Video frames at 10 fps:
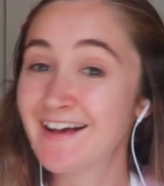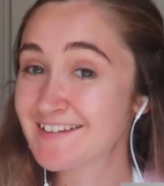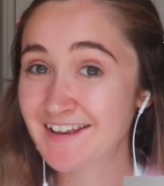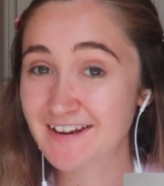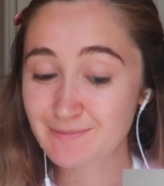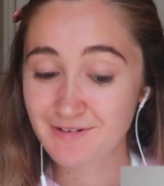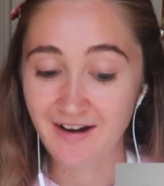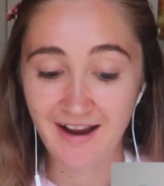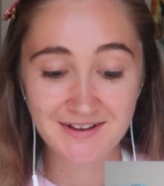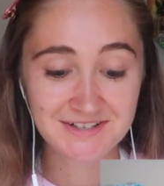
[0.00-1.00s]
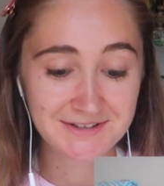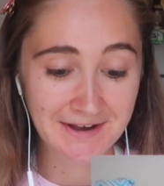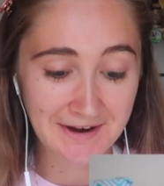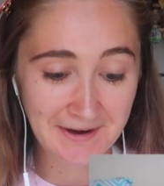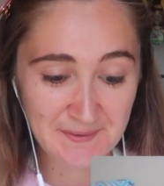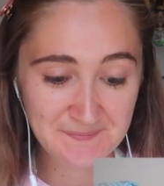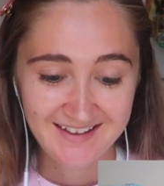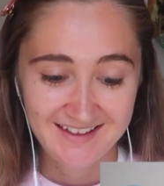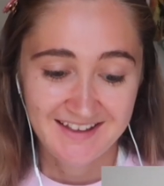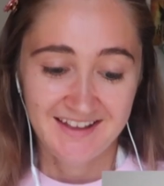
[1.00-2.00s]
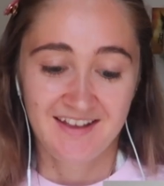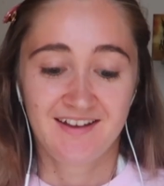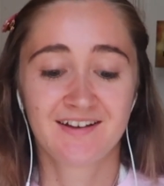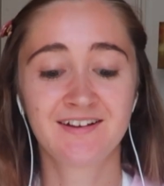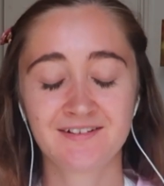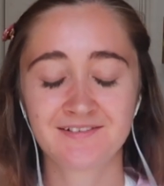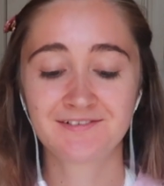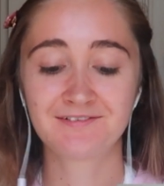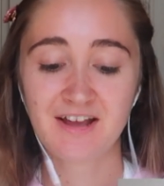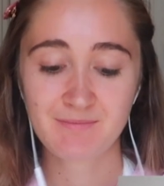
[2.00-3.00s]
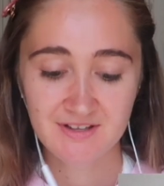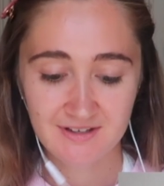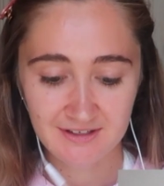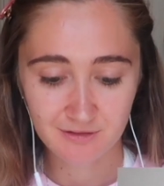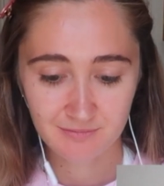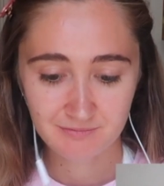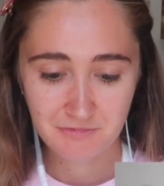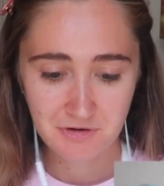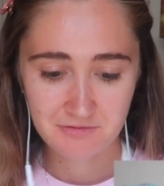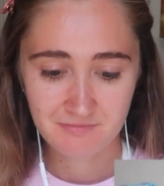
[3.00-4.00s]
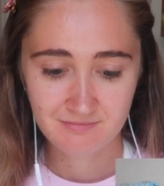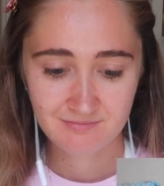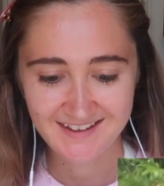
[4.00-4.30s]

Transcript: Turned out to be right. So, oh, I miss our little room.